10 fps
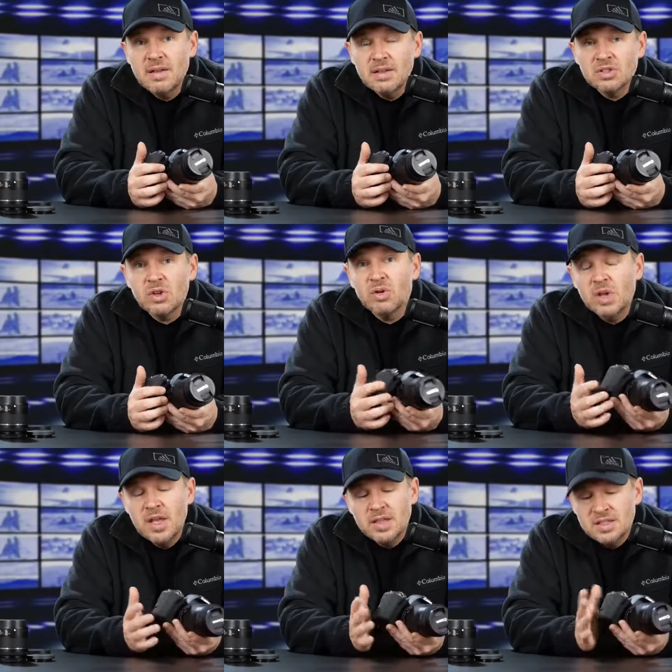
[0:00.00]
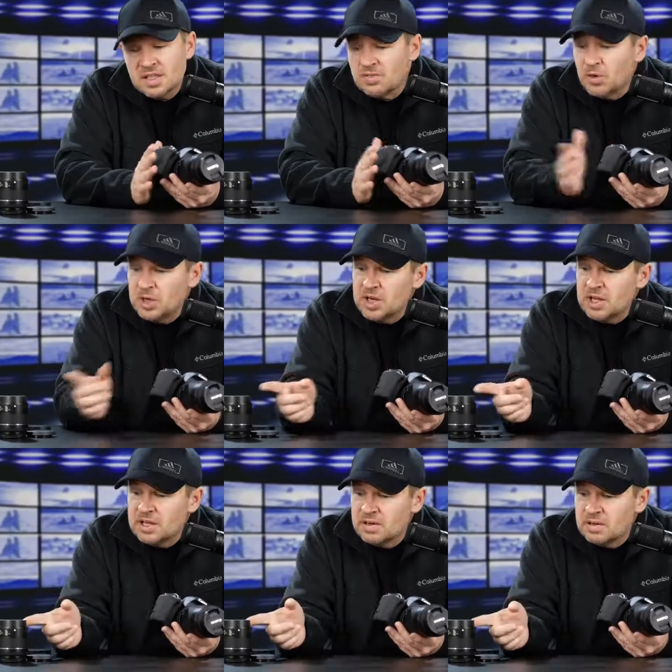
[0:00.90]
So
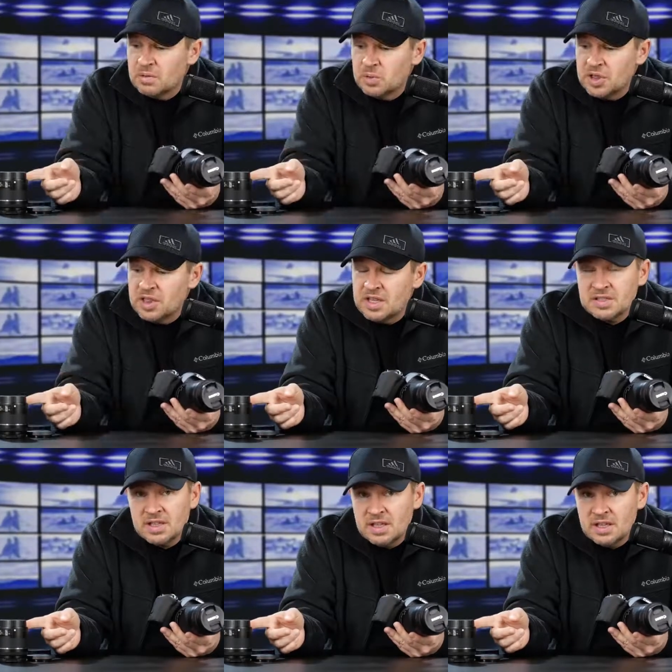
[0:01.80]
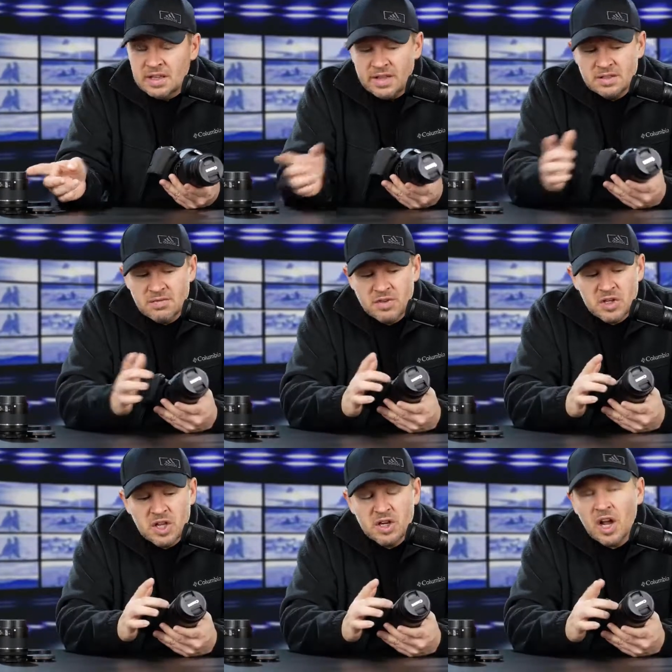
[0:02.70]
$649 with this kit lens, and for
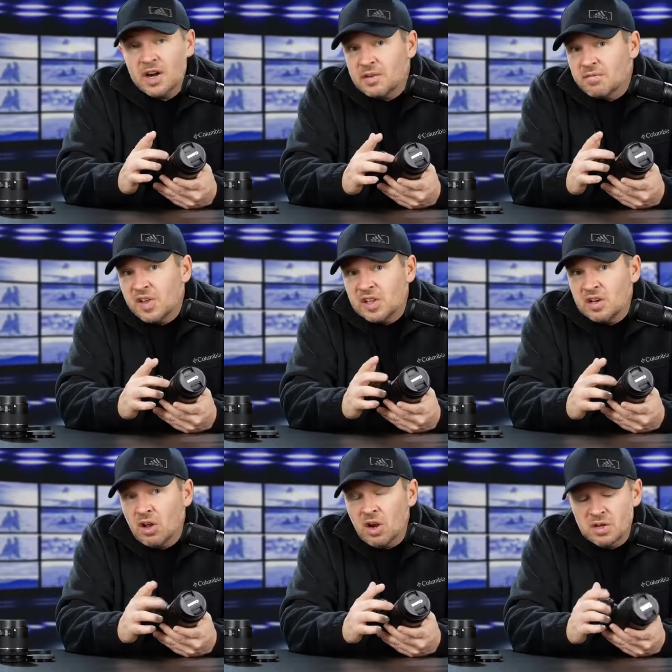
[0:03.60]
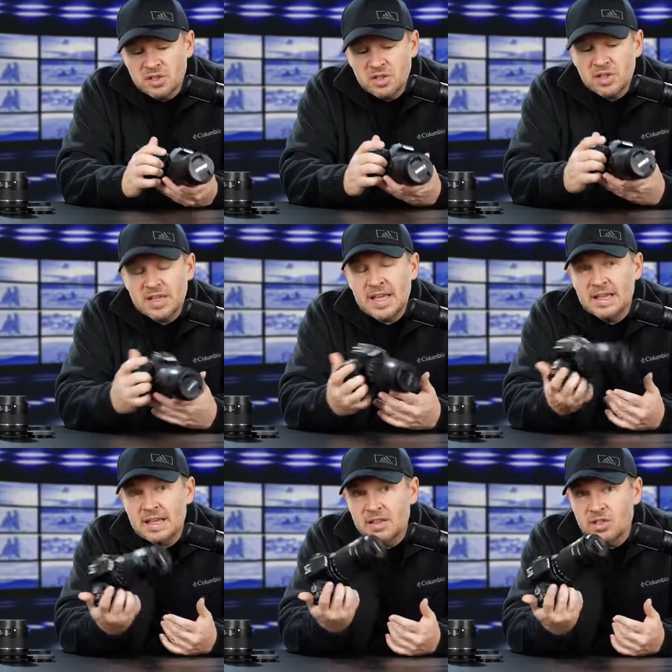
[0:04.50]
another $150, you're
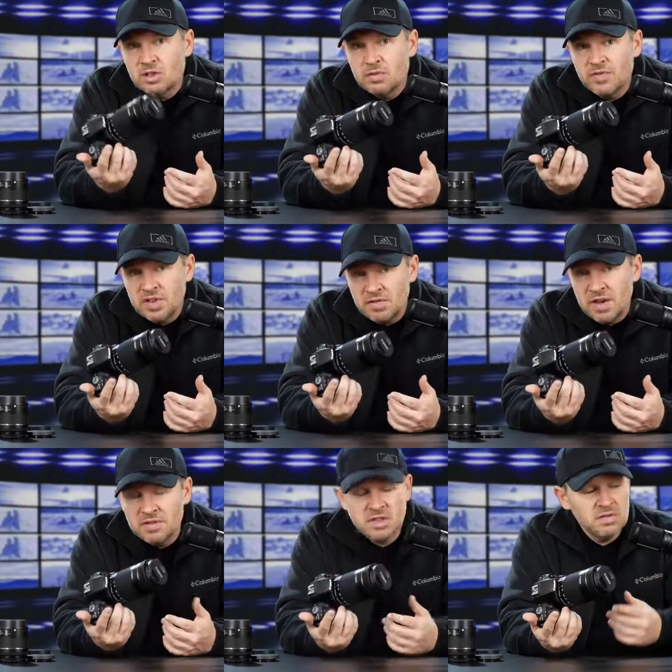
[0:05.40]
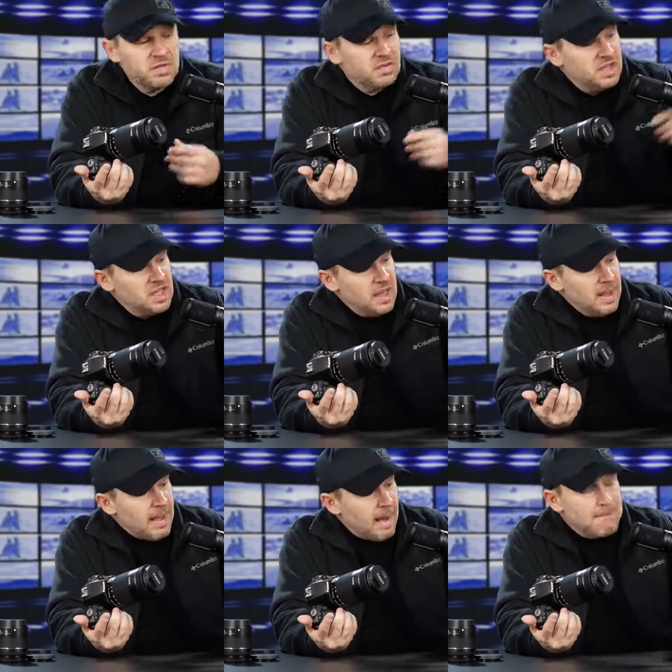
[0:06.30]
getting the 55 to 250,
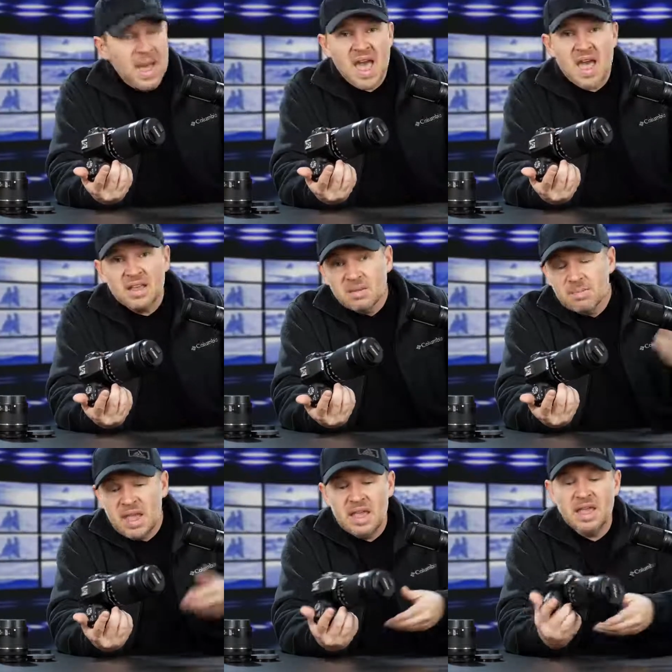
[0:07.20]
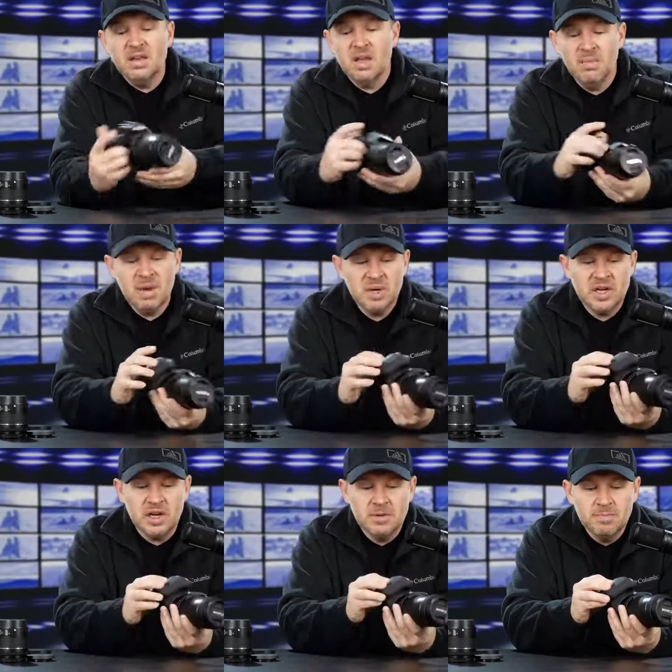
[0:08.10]
a bag, and a memory
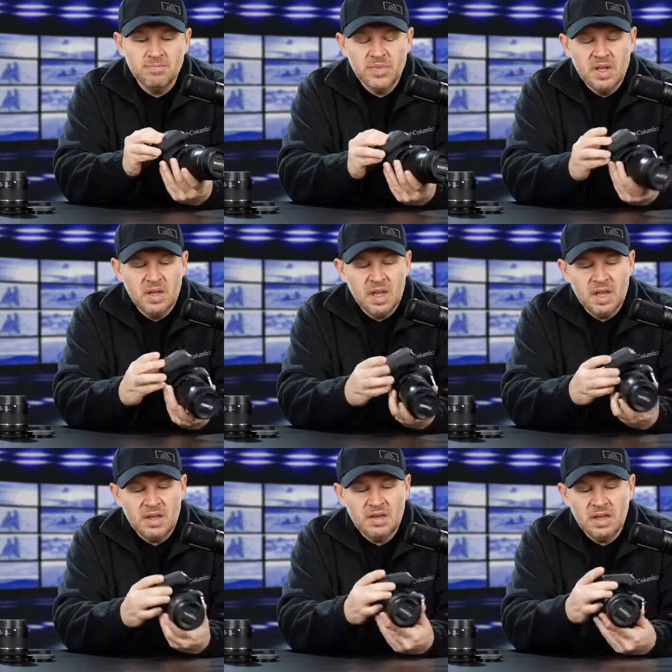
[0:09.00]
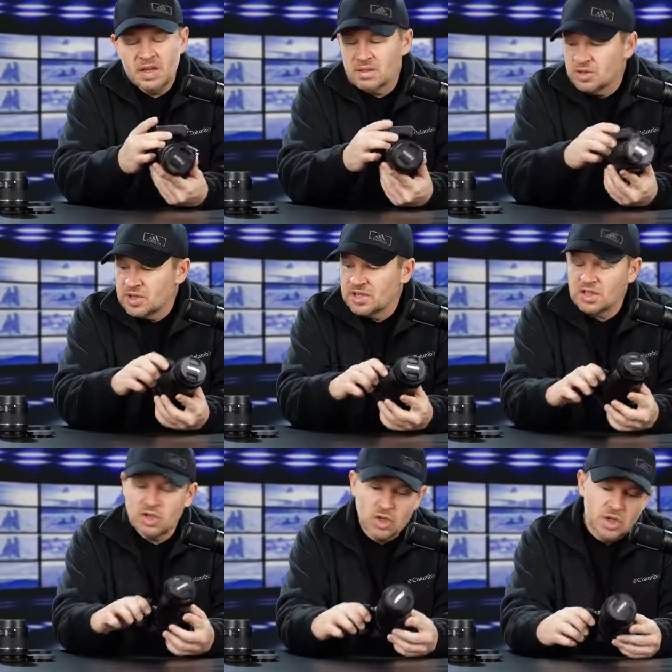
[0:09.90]
card. And so
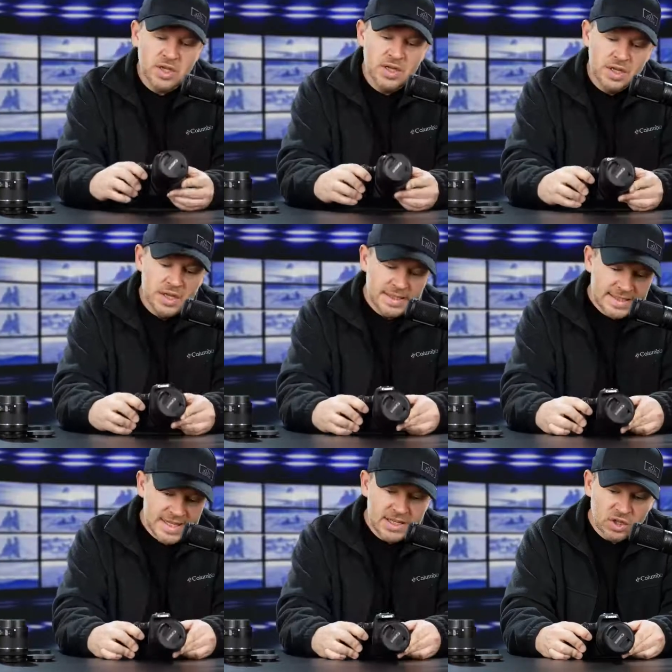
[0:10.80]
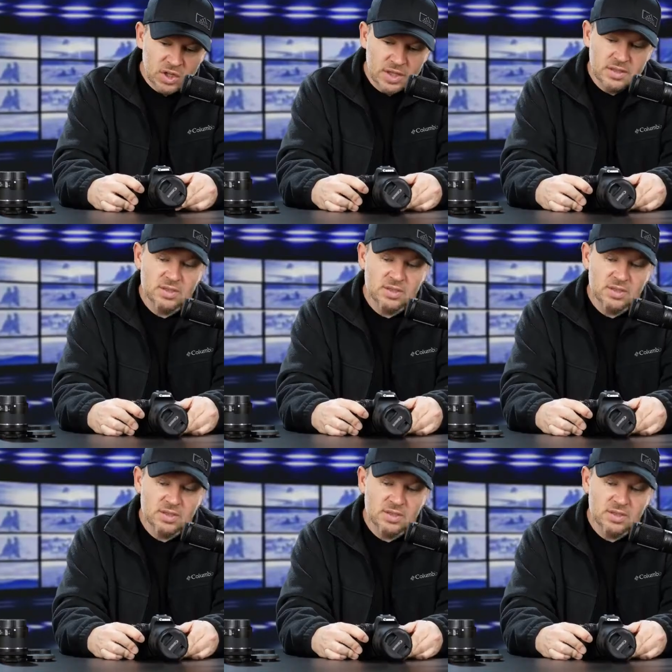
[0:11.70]
that's a good deal.